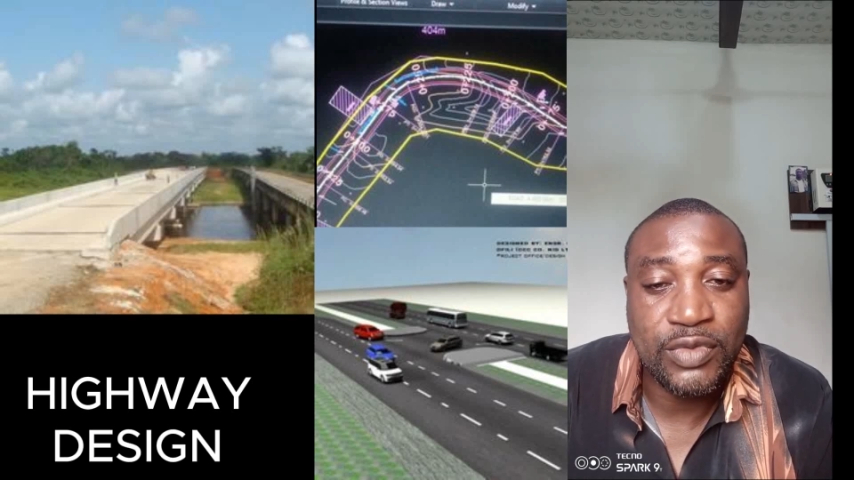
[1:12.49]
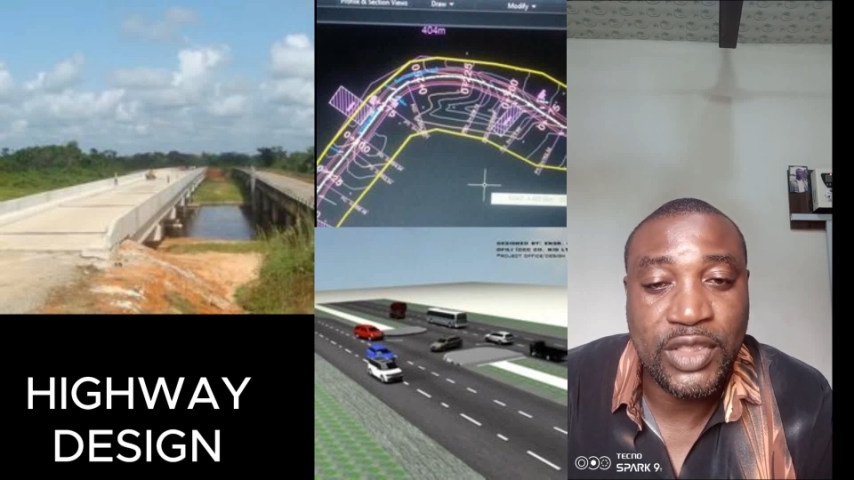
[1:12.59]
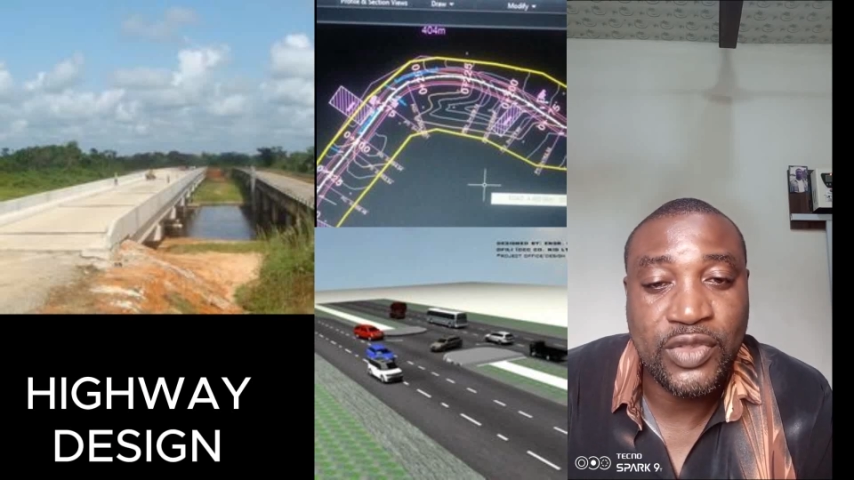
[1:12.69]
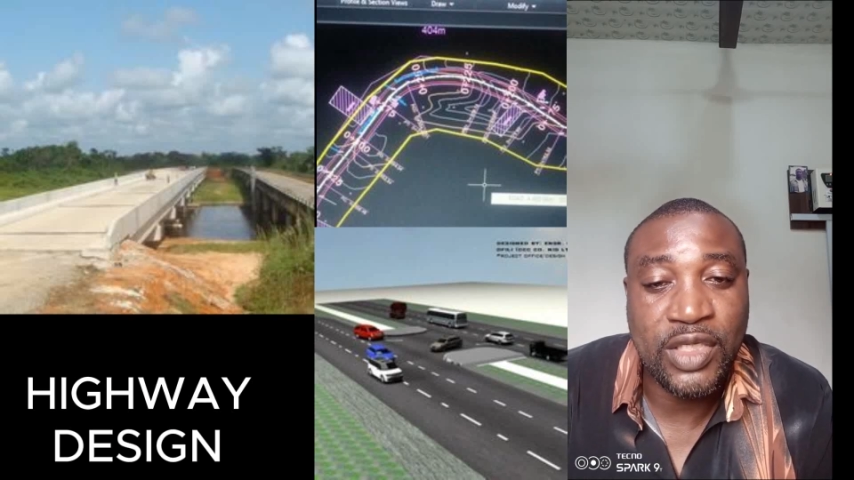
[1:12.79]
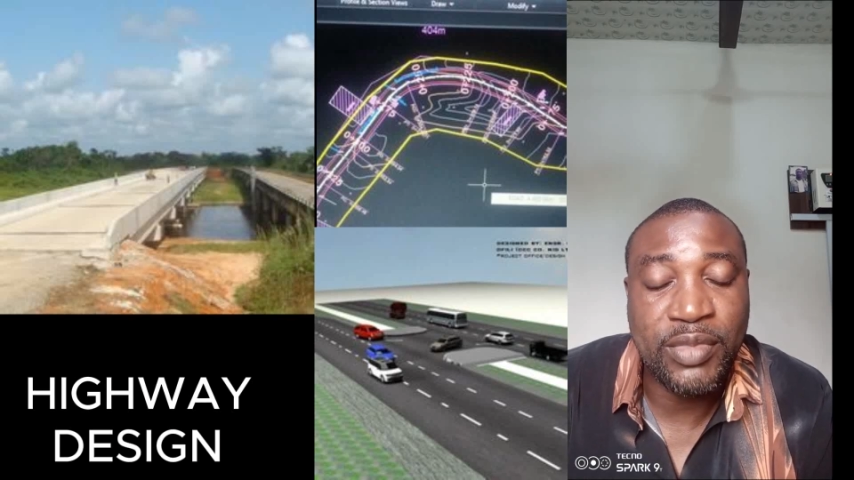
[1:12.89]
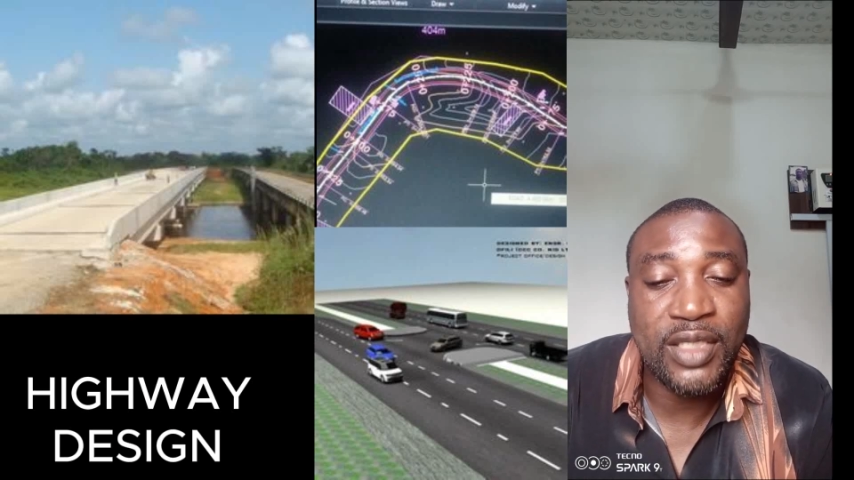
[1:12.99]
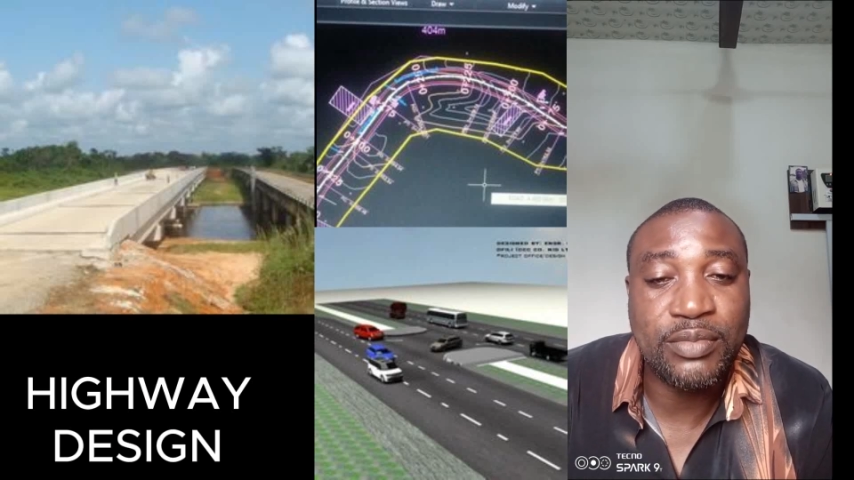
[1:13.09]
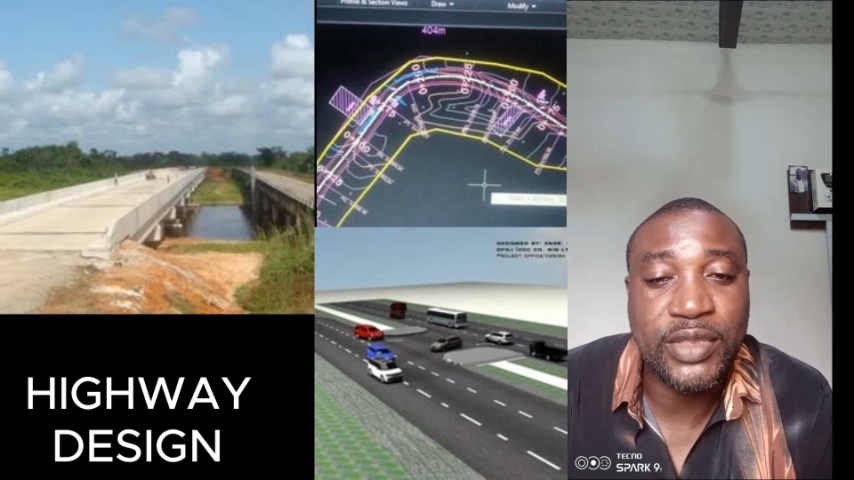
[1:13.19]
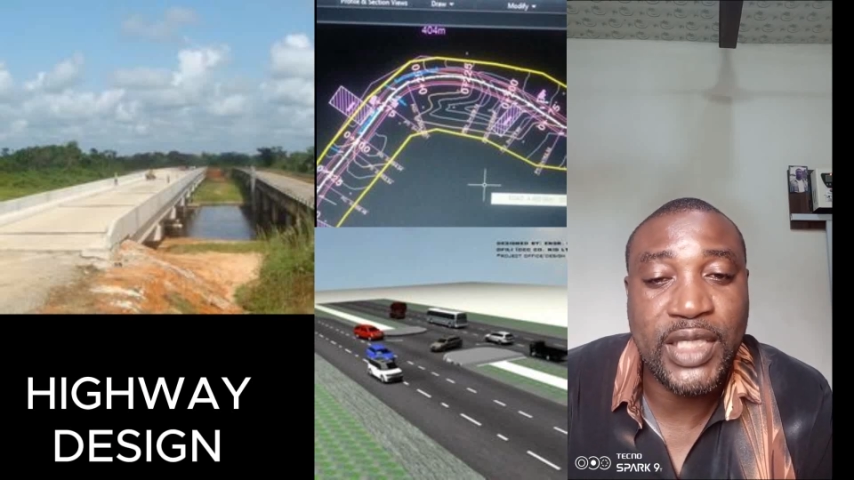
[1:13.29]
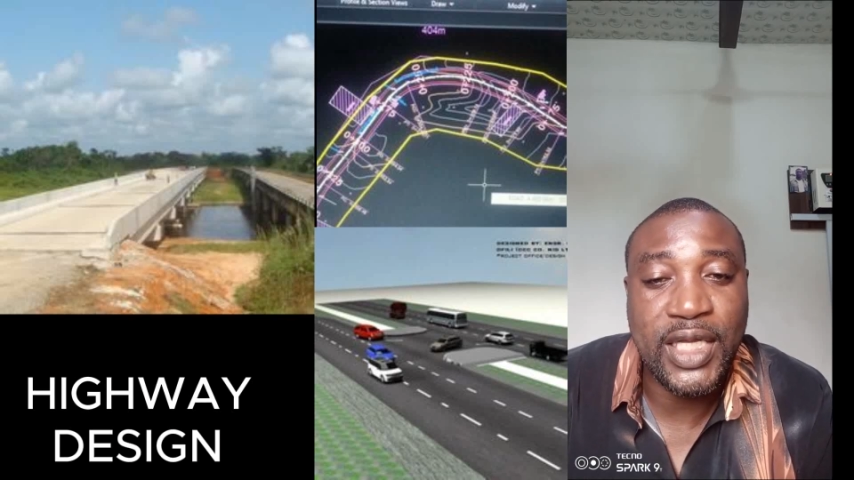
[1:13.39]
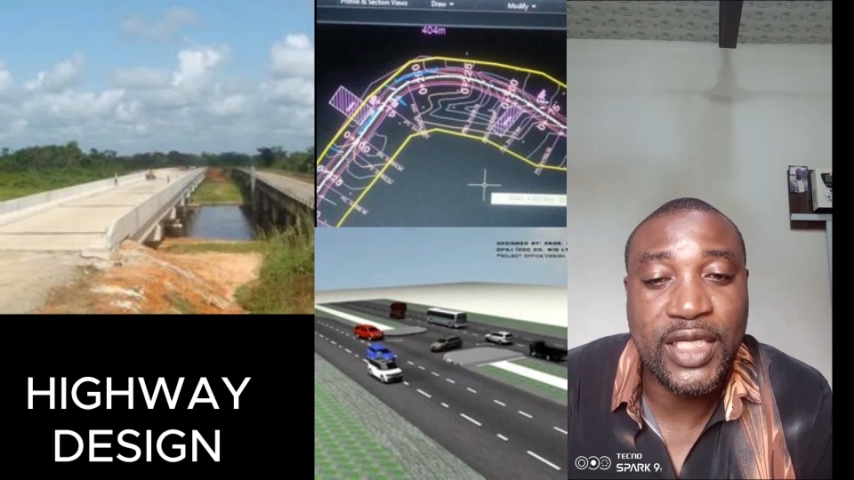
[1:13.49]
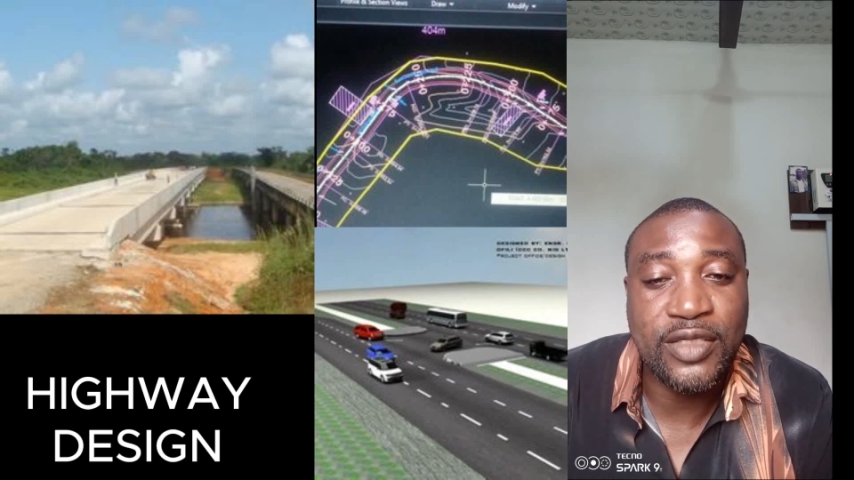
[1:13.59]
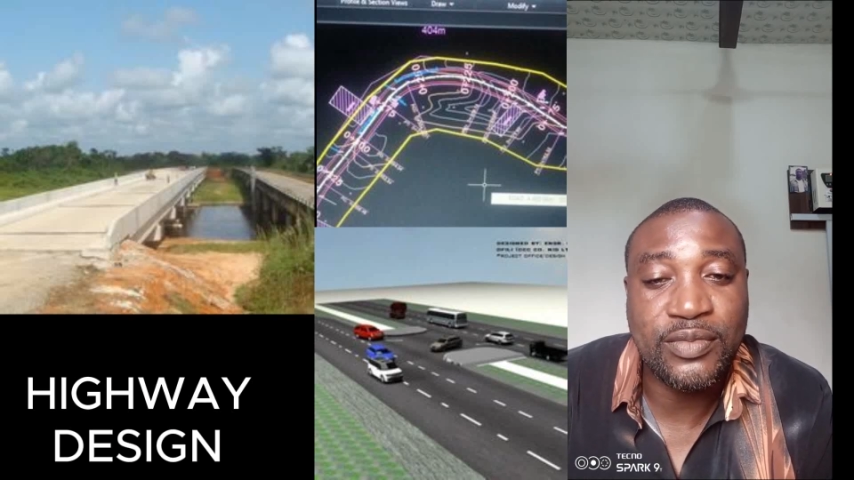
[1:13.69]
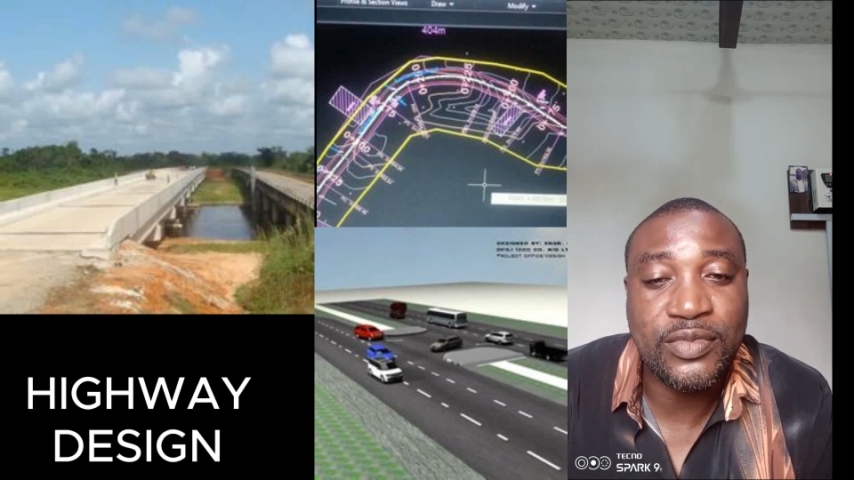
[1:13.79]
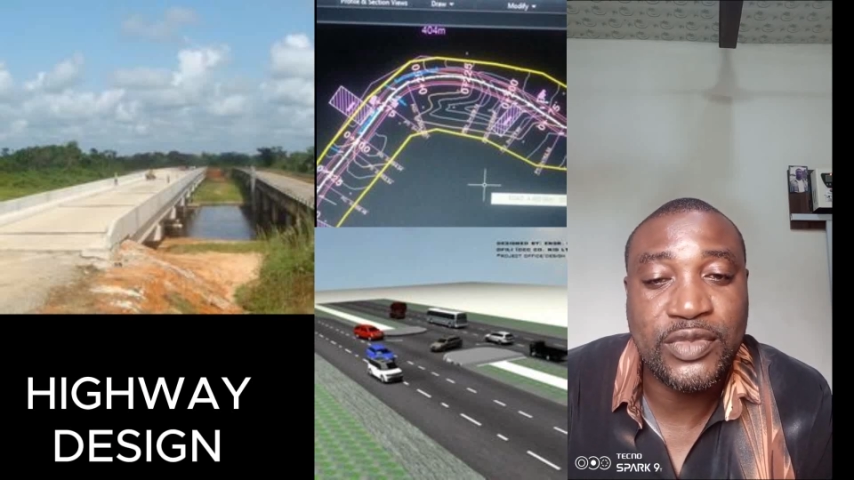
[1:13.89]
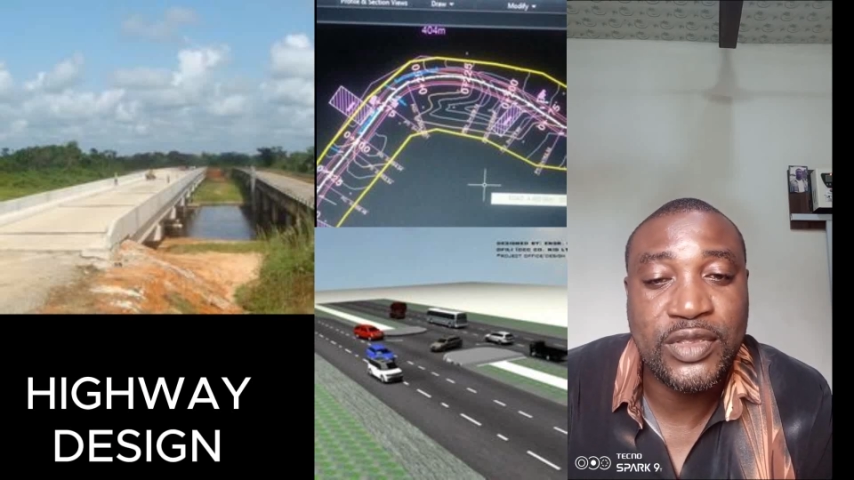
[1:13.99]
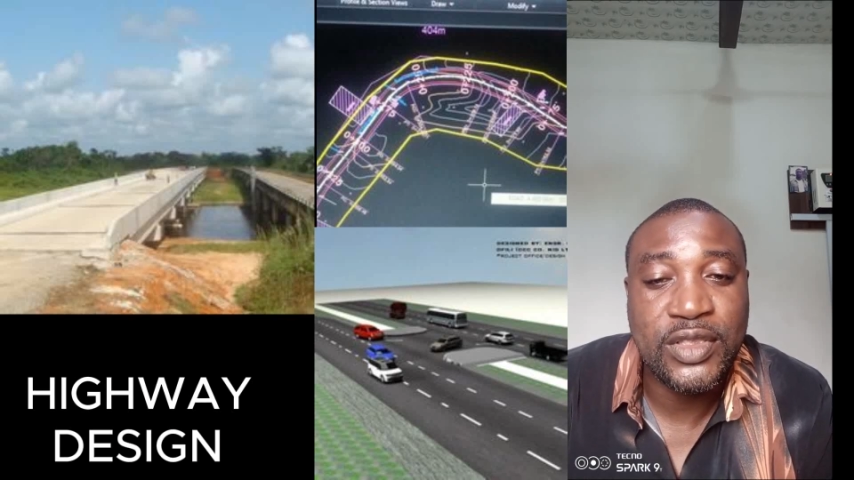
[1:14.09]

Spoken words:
When I talk about BIM